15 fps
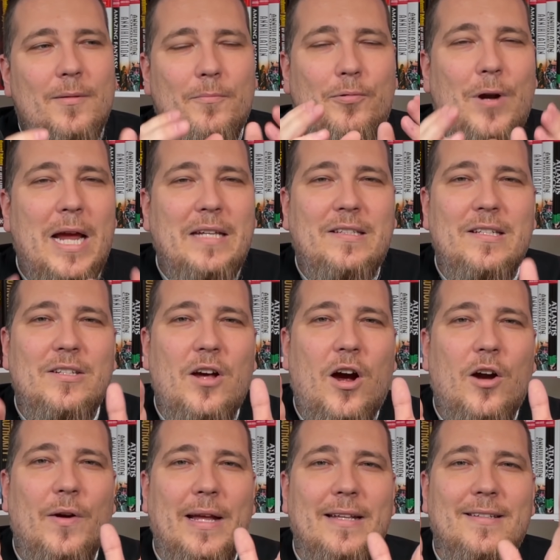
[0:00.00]
Prices
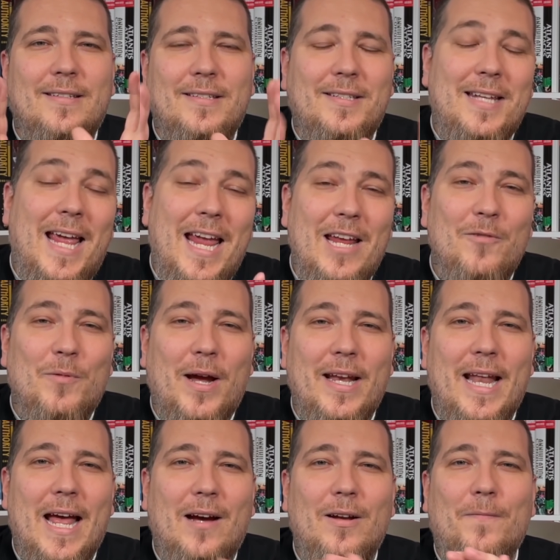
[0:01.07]
are insane
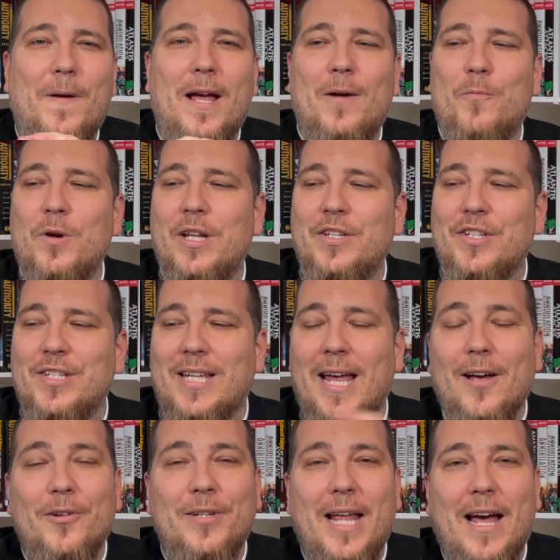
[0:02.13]
right now, and if I would have just
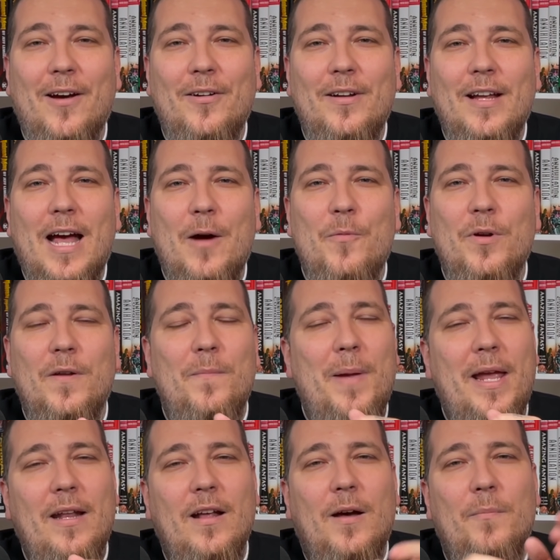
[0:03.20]
held out, I would have
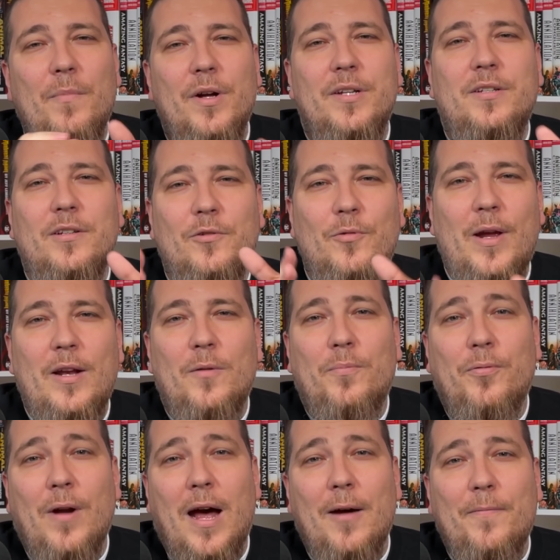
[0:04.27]
made a much greater
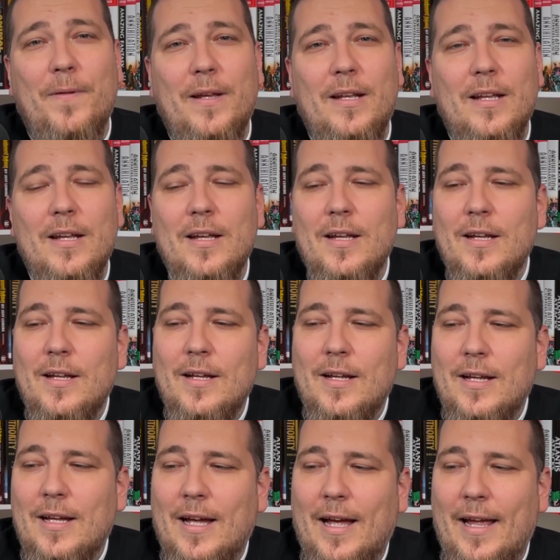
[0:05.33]
profit.
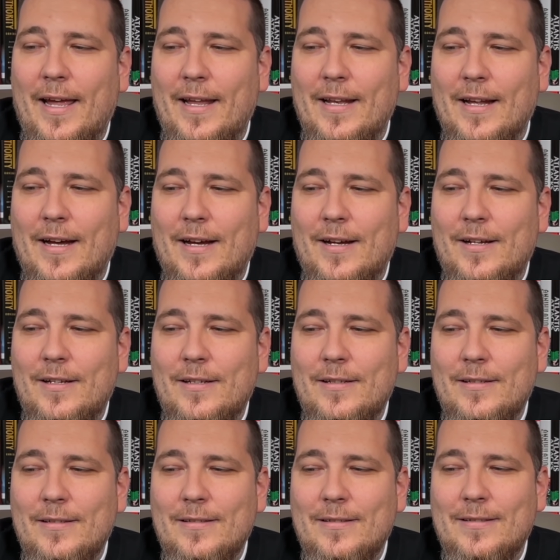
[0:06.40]
And uh,
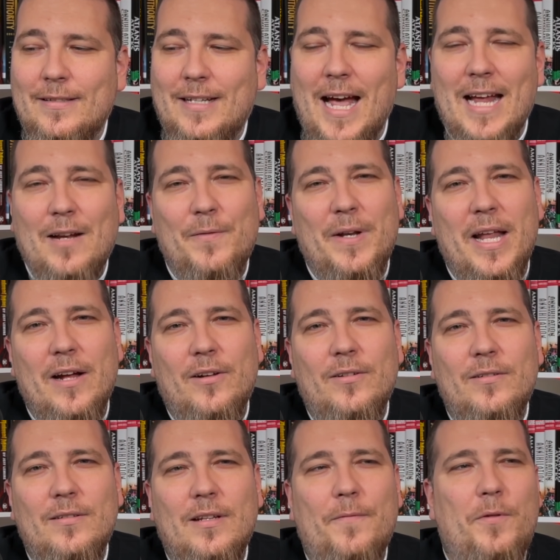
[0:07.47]
kind of an
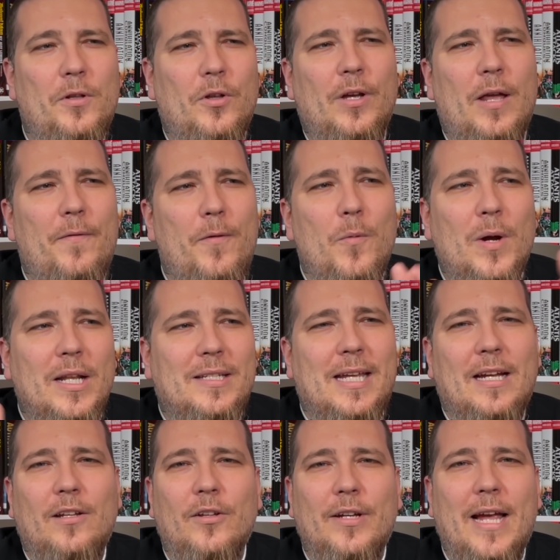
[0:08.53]
L. If you look, if you want to
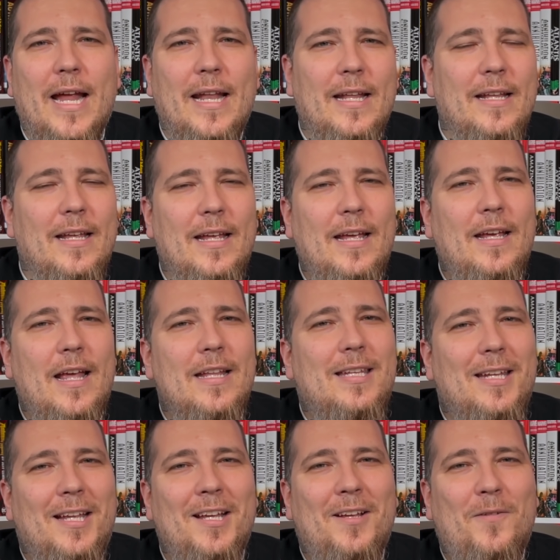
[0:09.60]
take a look at it, it's
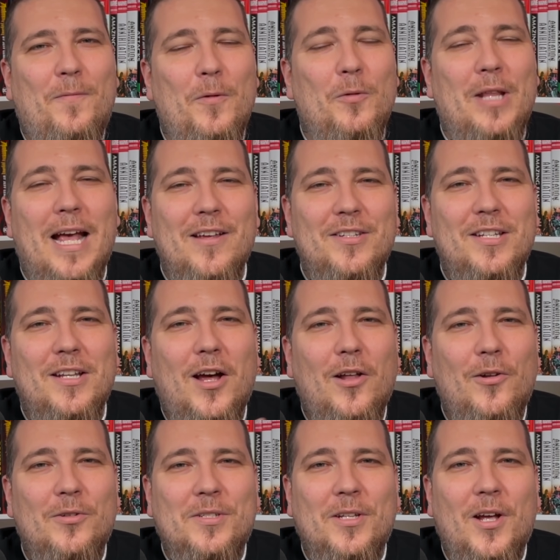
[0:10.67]
a few thousand
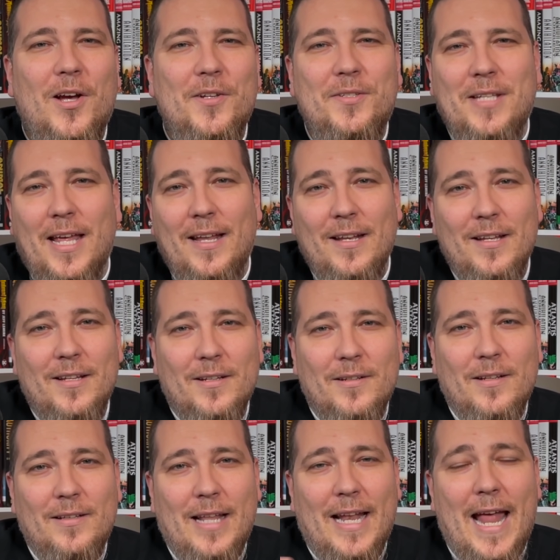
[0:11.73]
dollars lost that
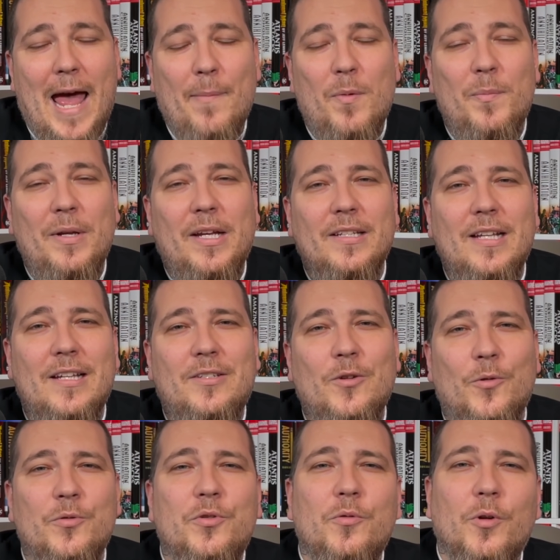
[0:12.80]
that happened because I
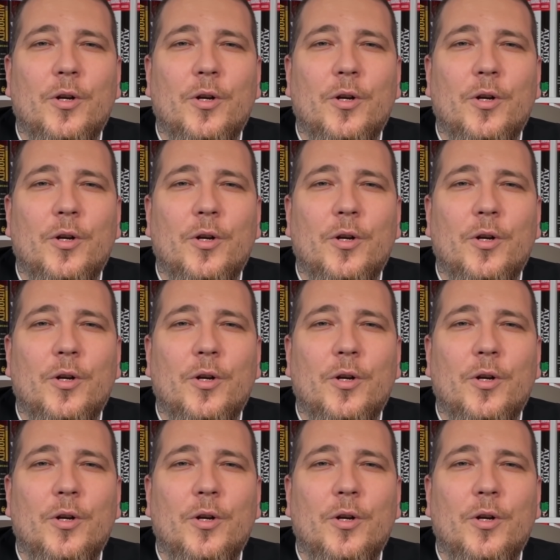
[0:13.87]
sold too